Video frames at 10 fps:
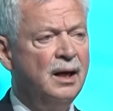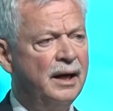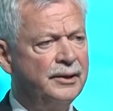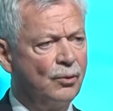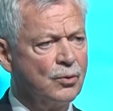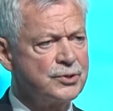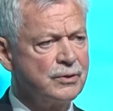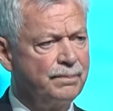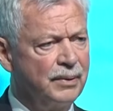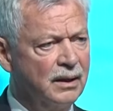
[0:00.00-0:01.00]
and also
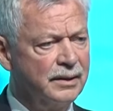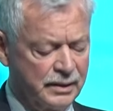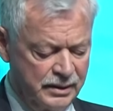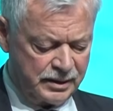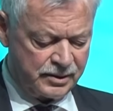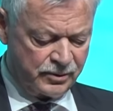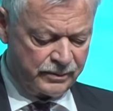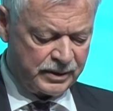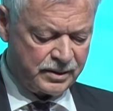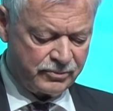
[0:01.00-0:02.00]
building
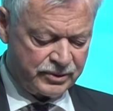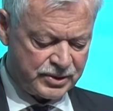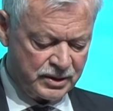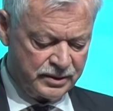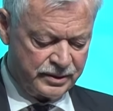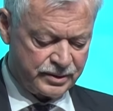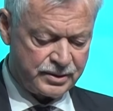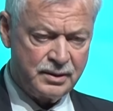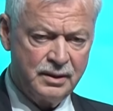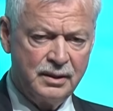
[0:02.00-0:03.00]
economic resilience.